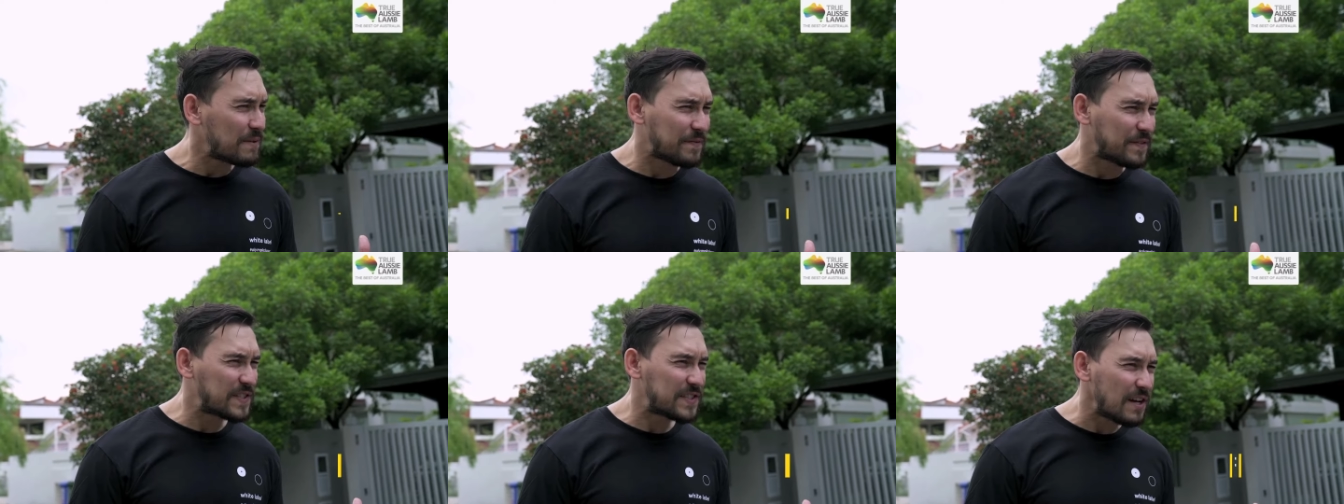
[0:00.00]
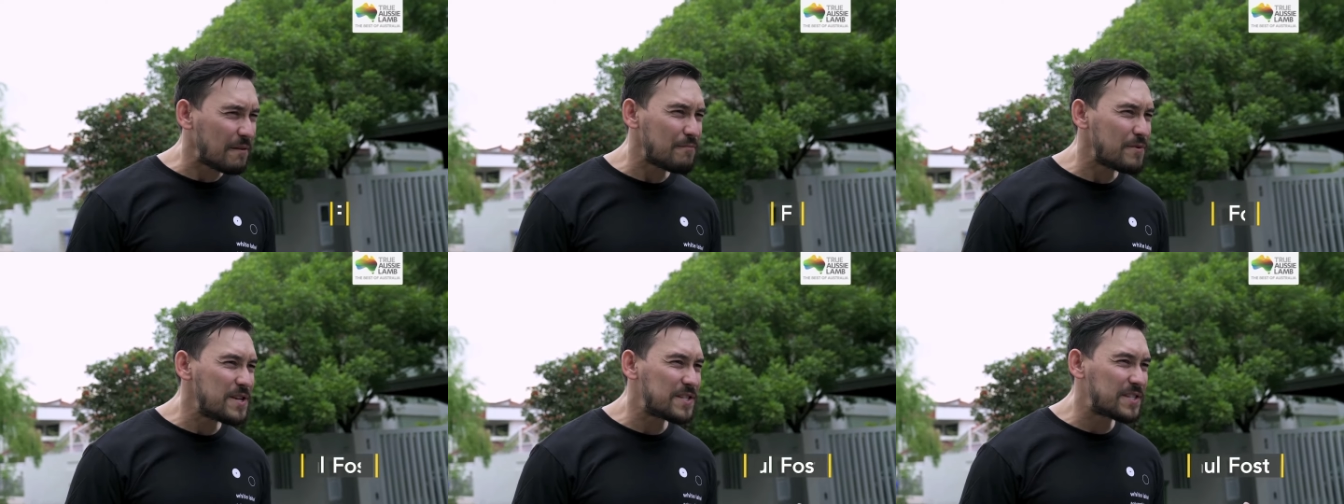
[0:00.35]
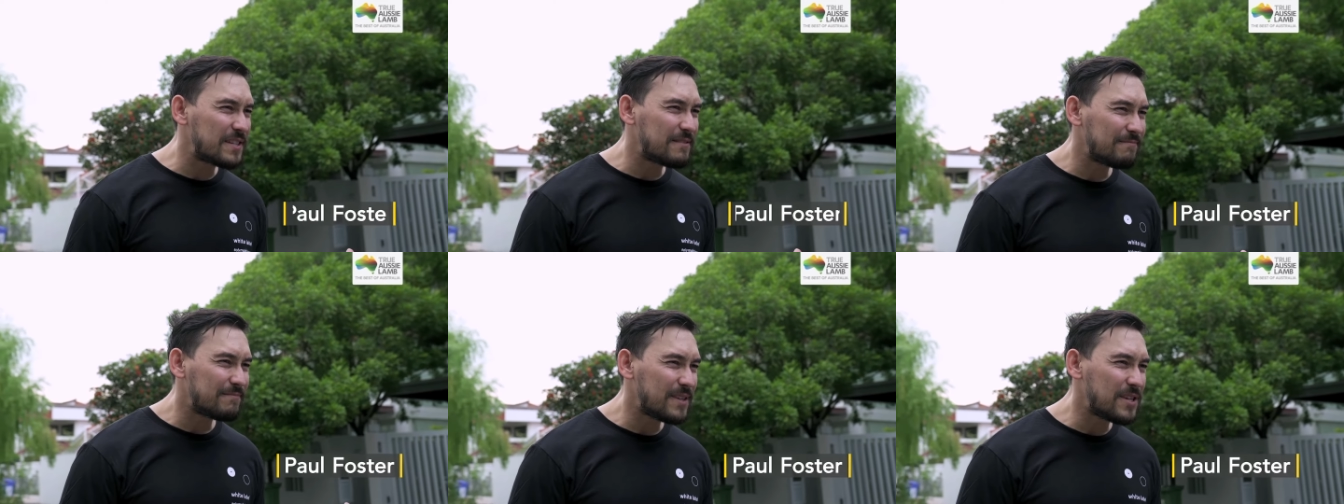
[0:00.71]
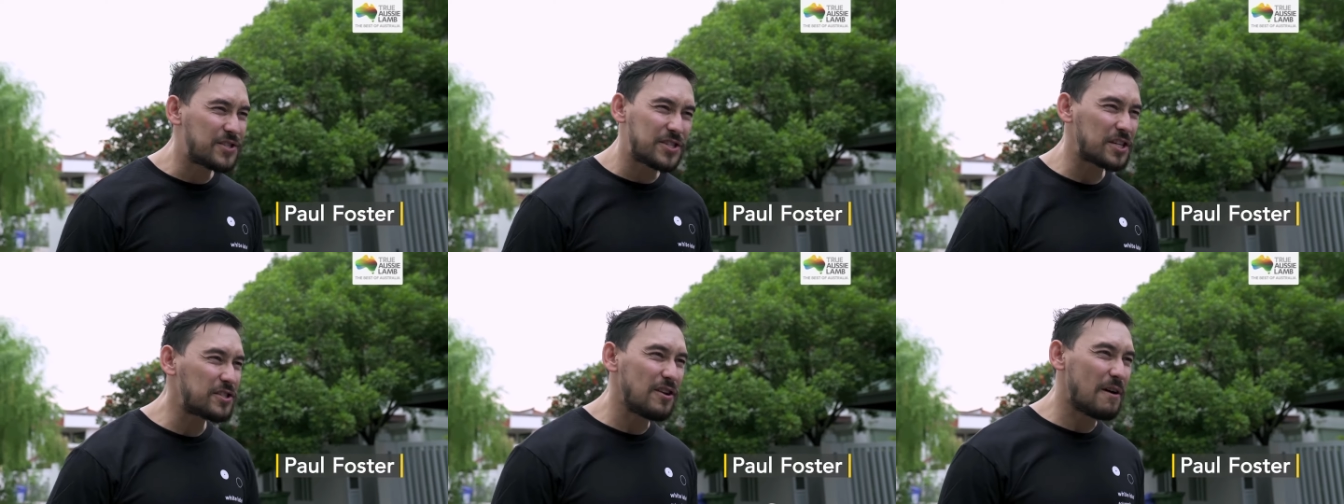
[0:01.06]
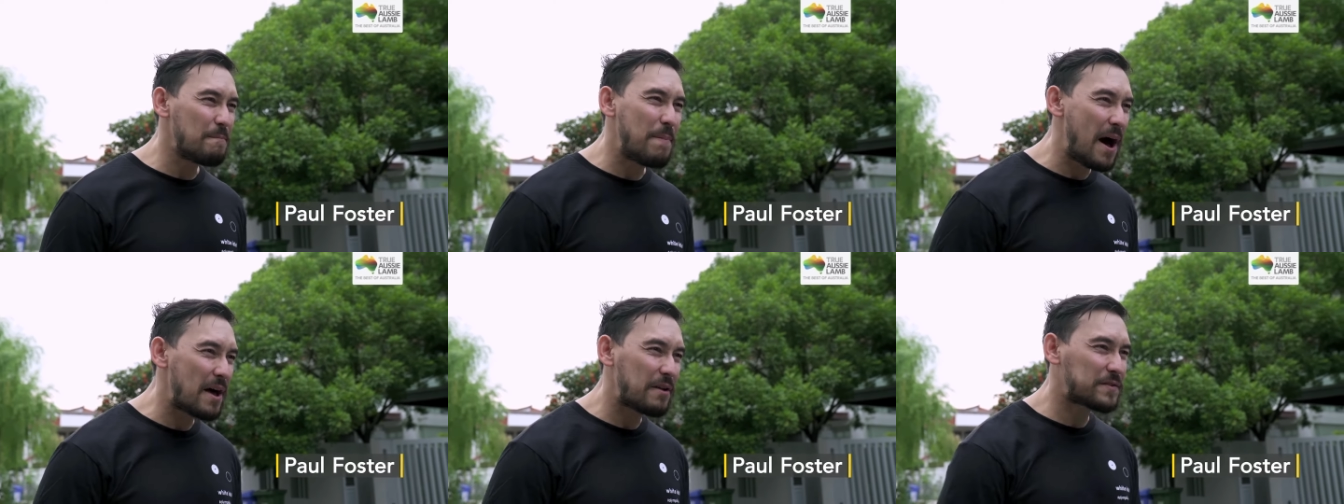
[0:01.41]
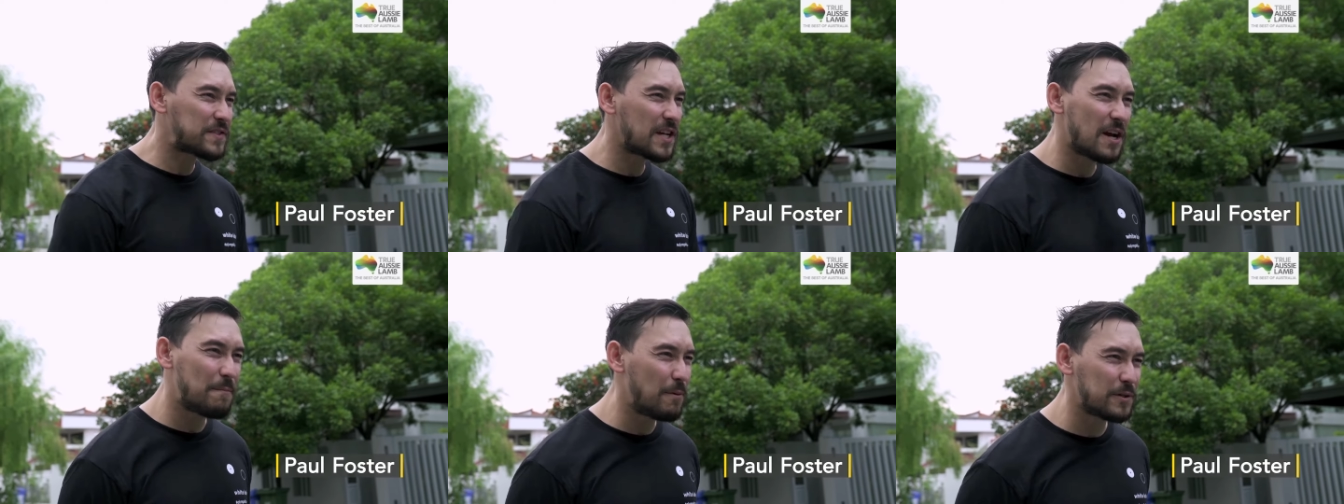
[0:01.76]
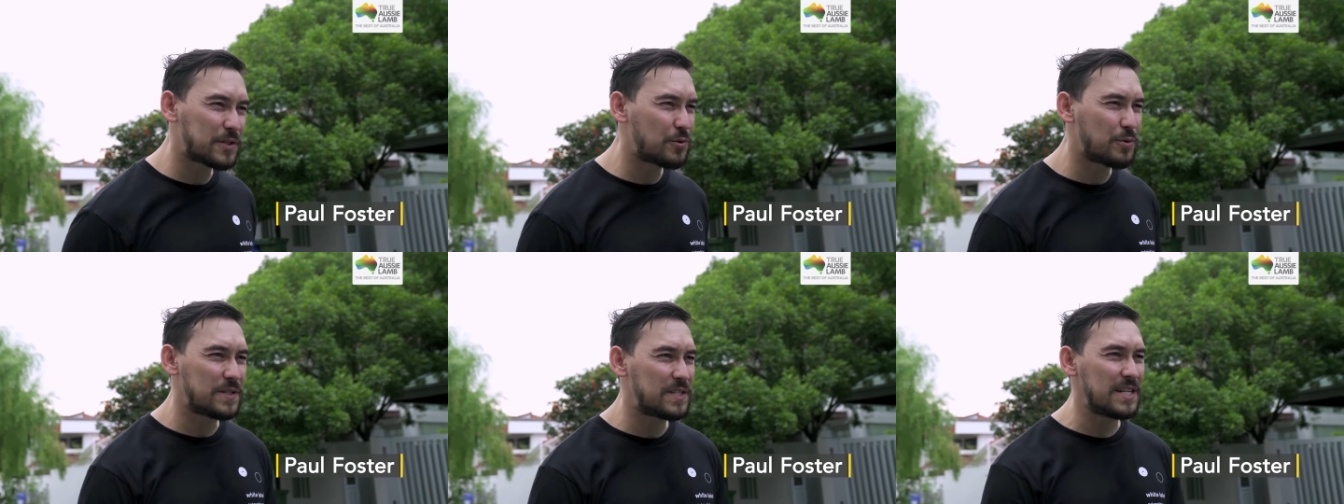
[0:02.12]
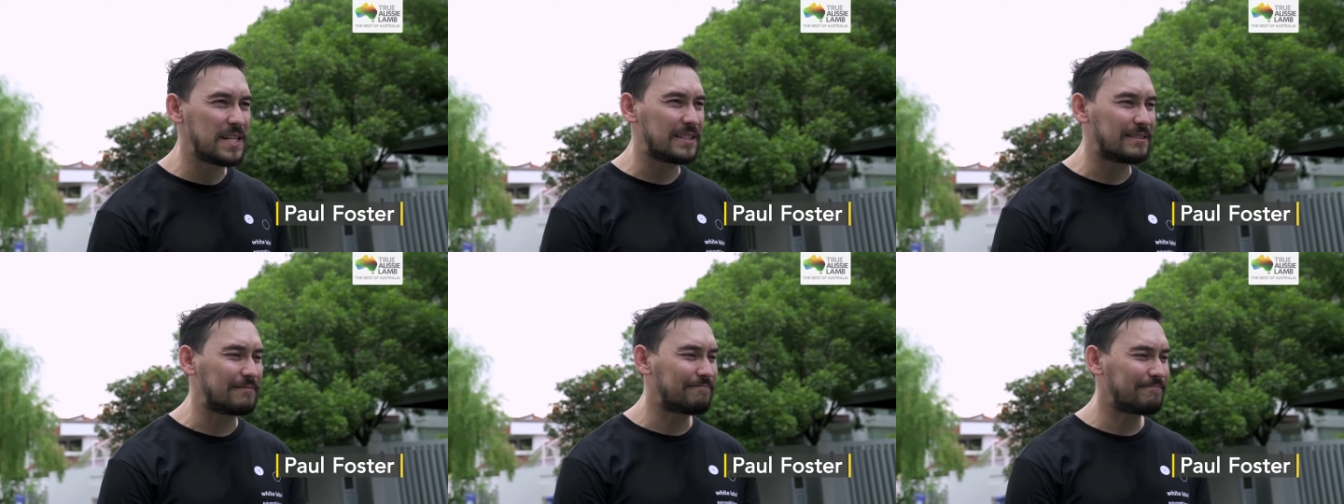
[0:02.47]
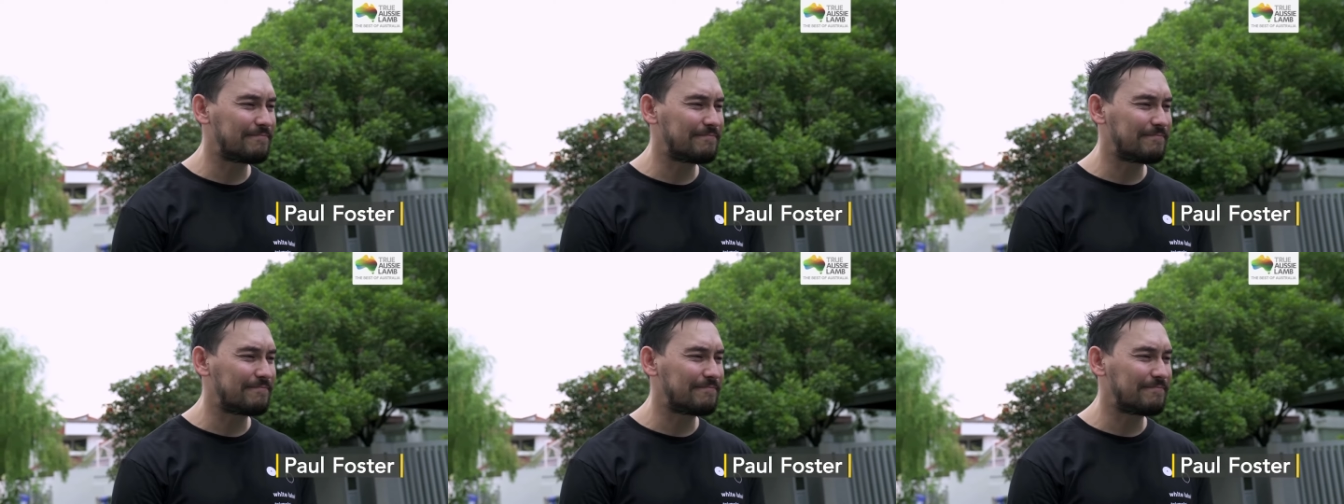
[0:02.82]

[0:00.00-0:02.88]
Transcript: But for some reason, it's just not part of Singapore's cuisine.